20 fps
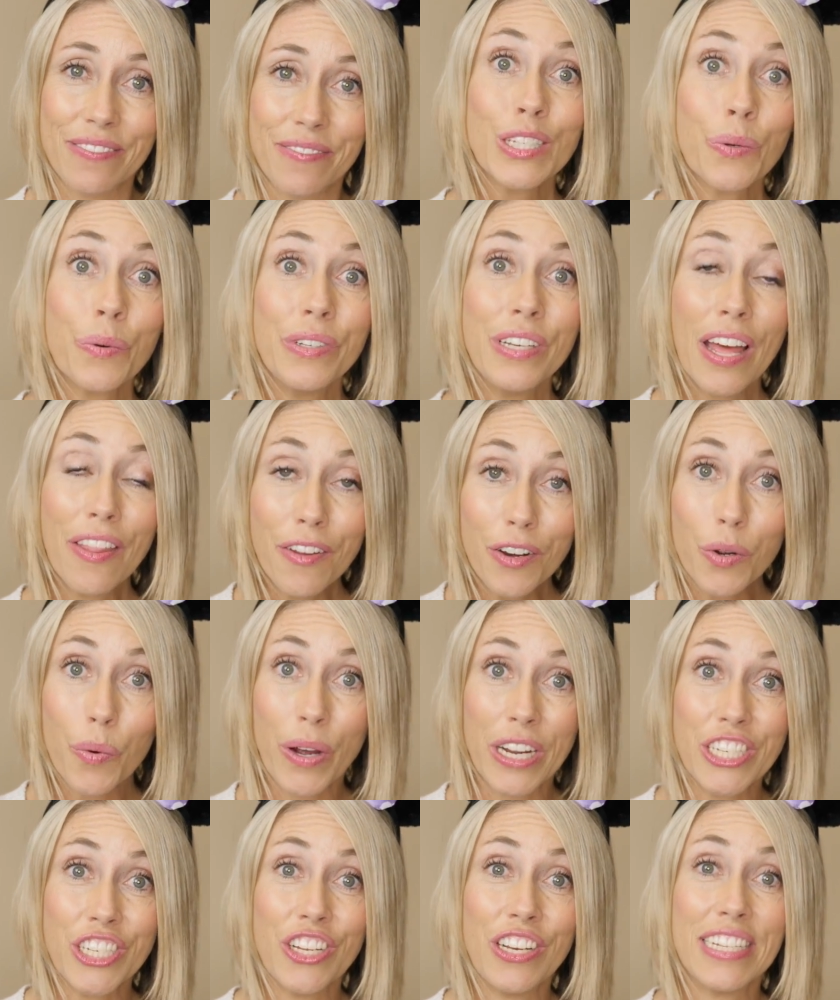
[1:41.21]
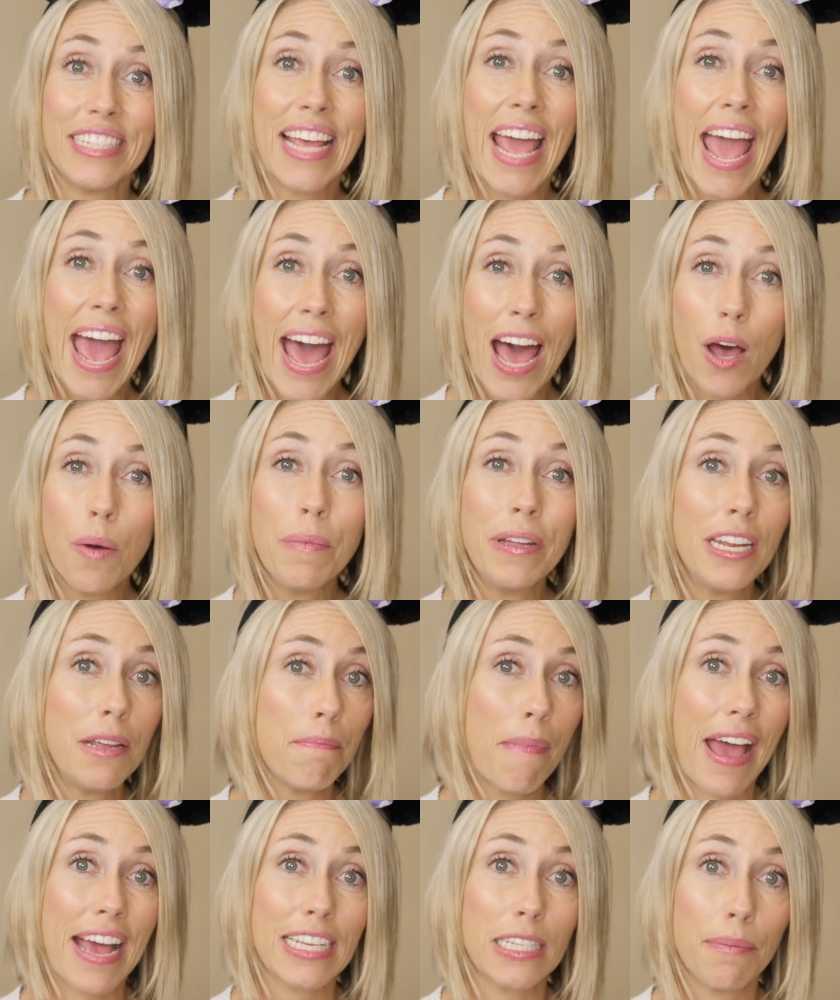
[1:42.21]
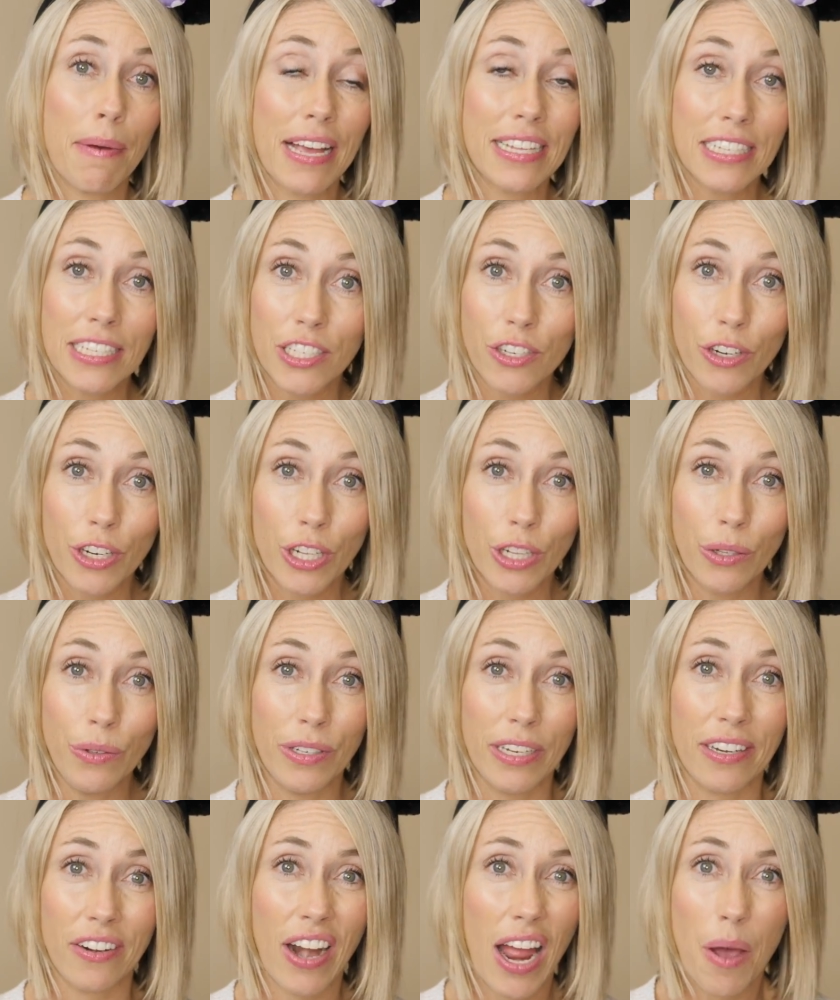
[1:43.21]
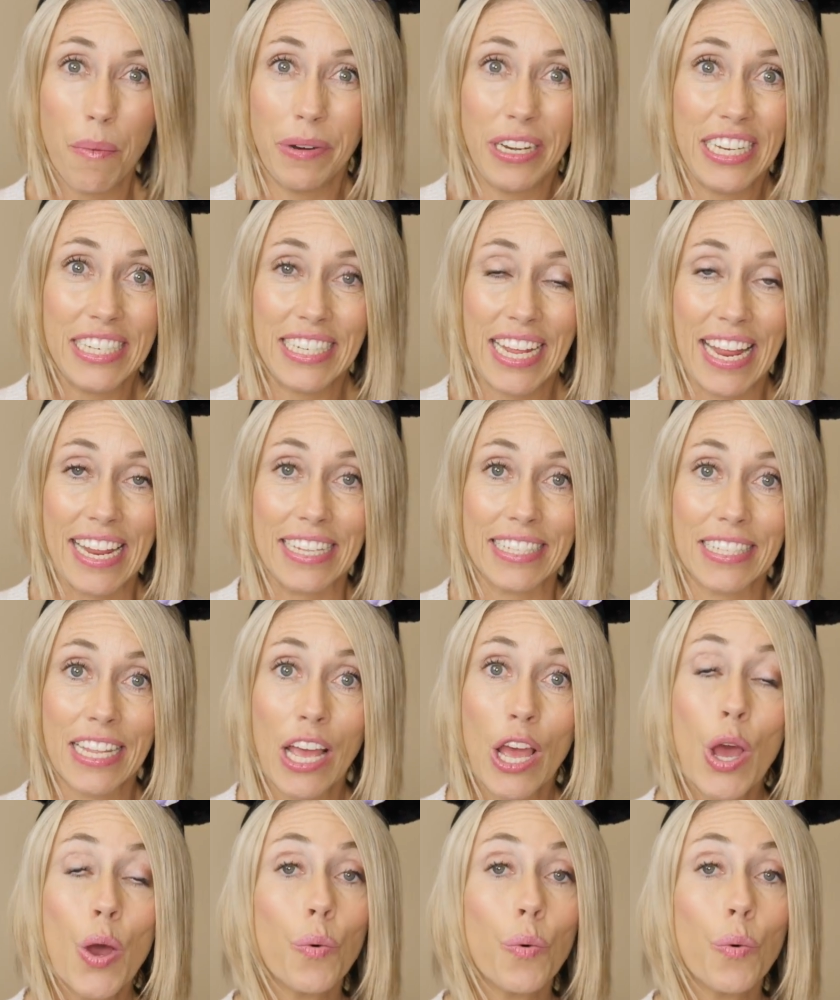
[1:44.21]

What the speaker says: So another question is how many MaxPasses are included or how many days?